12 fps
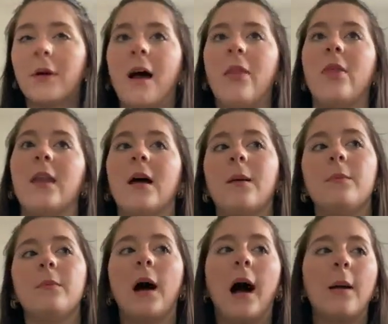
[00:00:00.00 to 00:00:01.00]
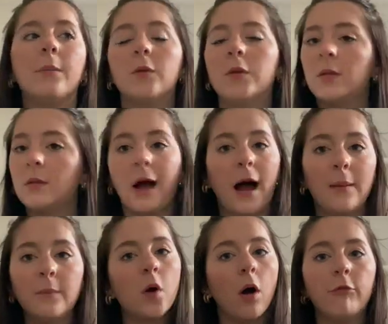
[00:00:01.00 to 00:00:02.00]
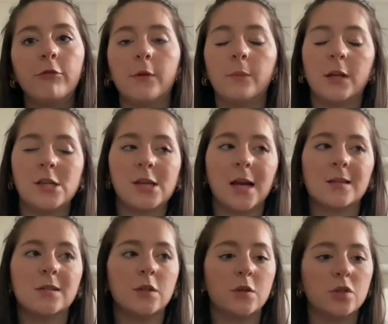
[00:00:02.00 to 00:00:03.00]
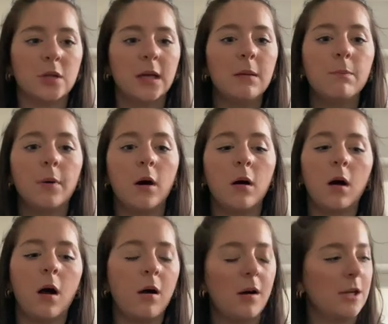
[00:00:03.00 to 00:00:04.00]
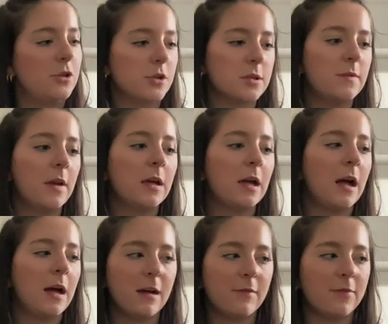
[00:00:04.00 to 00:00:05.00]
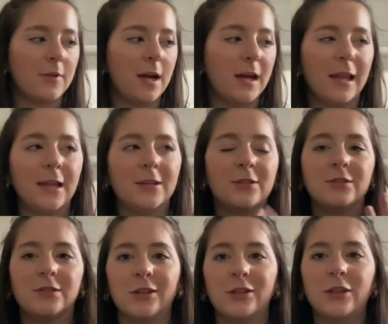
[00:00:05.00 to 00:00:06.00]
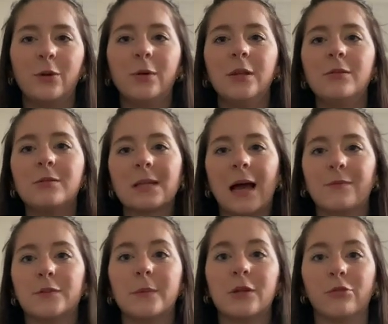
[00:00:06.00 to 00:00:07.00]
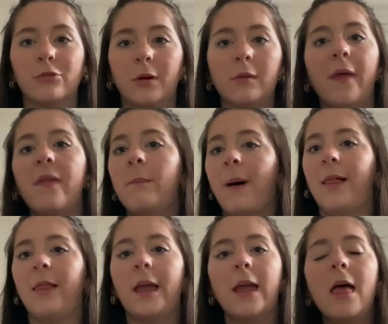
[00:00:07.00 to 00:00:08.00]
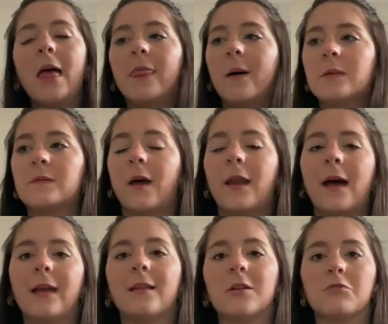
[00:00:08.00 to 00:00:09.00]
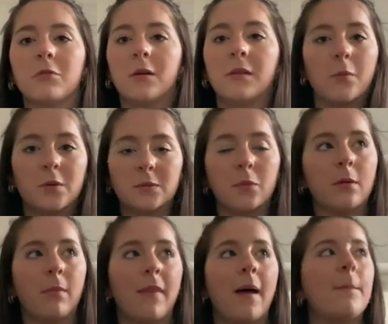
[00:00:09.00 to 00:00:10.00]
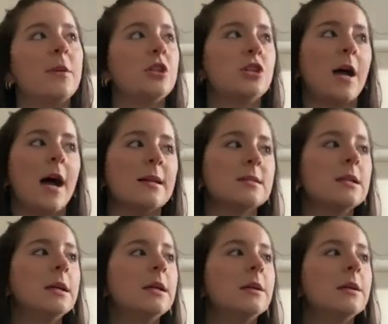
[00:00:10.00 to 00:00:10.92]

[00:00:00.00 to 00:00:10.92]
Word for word: And then I'm I'm I'm confident in jazz usually, but I just feel like I have, I like, you know when you just have something drilled, like the ballet, that was fine, I had that drilled, I wasn't worried about that, but the jazz,